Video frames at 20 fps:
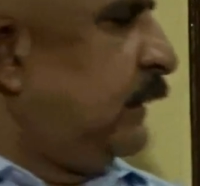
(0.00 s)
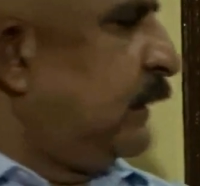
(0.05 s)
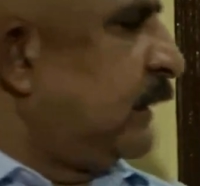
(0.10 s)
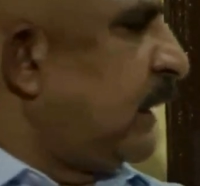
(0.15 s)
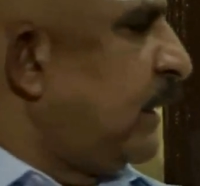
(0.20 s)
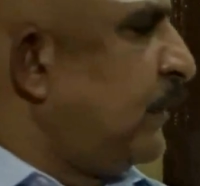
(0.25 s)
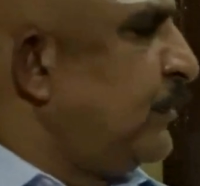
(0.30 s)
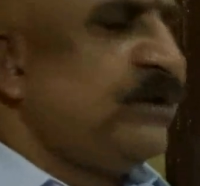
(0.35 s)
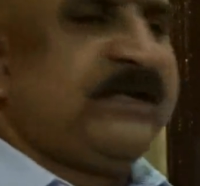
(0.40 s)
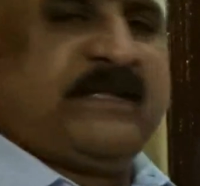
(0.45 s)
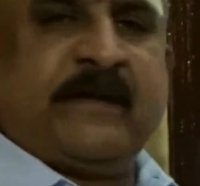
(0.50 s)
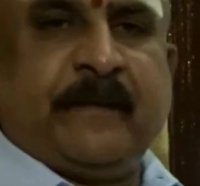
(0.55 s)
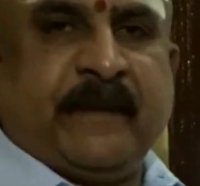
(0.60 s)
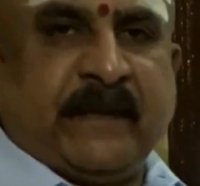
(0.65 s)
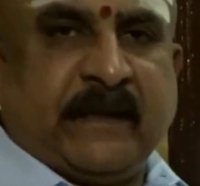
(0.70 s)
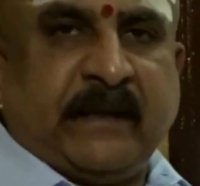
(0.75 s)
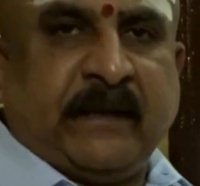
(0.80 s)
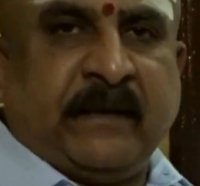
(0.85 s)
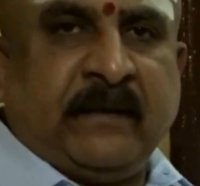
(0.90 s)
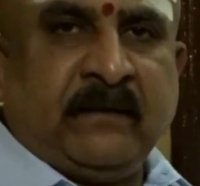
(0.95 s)
Rahu is the
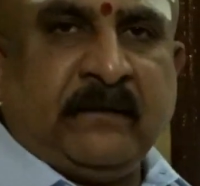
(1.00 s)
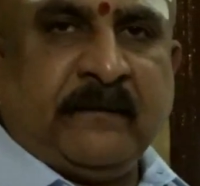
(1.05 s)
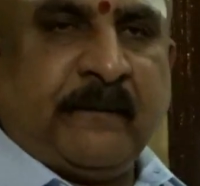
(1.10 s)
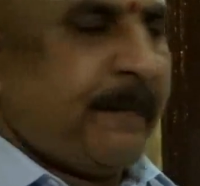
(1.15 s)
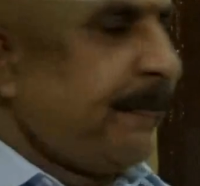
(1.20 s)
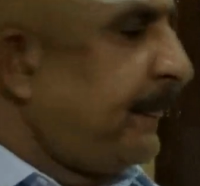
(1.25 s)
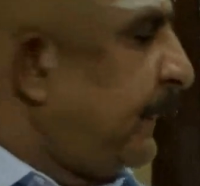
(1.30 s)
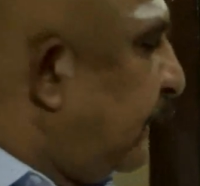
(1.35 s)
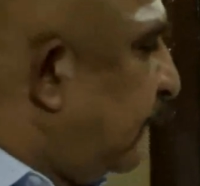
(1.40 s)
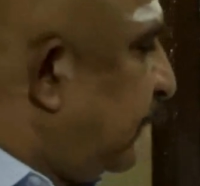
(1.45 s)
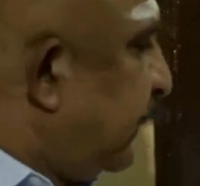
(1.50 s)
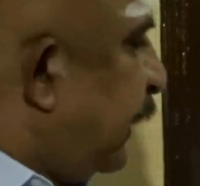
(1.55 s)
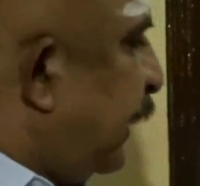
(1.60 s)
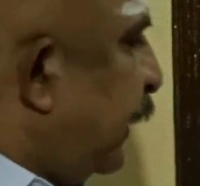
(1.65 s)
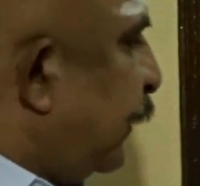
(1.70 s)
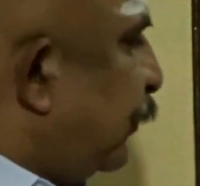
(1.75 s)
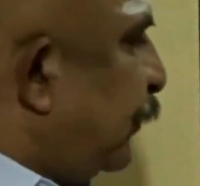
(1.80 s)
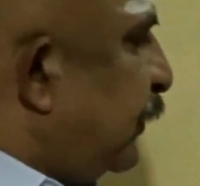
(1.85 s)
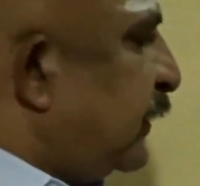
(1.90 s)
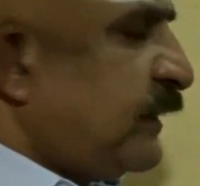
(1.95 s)
beginning,
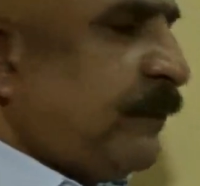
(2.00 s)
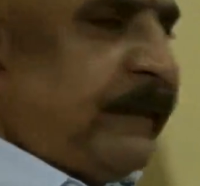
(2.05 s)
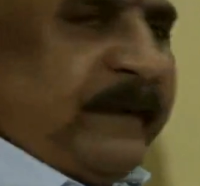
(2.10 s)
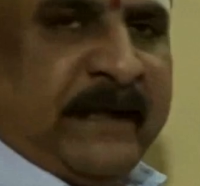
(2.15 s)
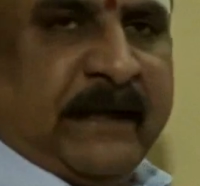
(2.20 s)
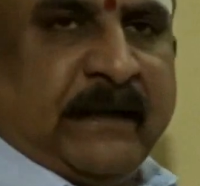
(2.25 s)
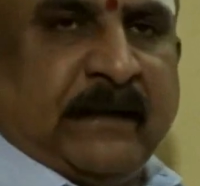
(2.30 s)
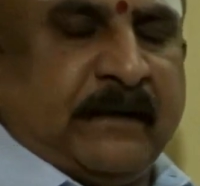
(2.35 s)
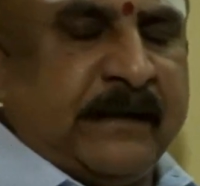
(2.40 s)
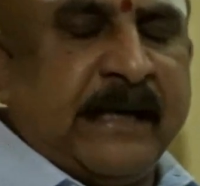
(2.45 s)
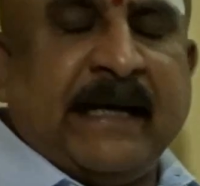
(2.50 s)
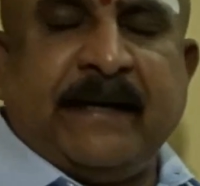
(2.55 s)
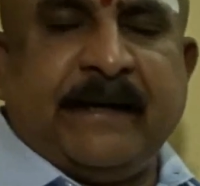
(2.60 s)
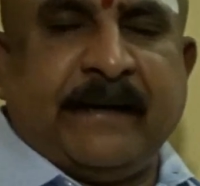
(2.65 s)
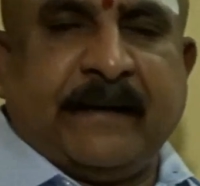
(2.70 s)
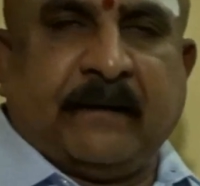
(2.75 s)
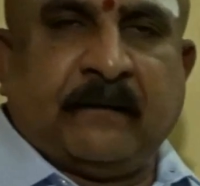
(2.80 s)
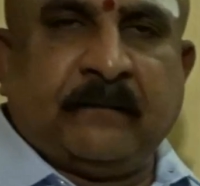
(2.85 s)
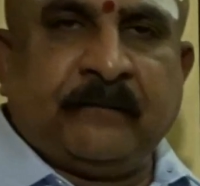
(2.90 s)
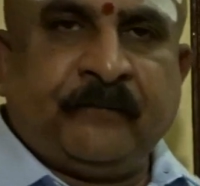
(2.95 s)
Ketu is the beginning,
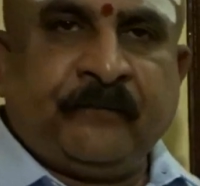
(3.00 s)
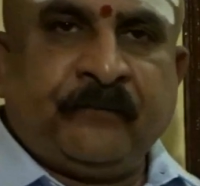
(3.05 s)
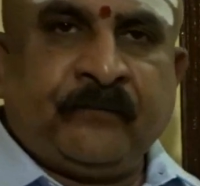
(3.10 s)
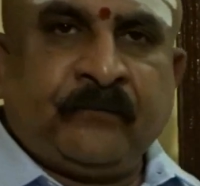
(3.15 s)
end.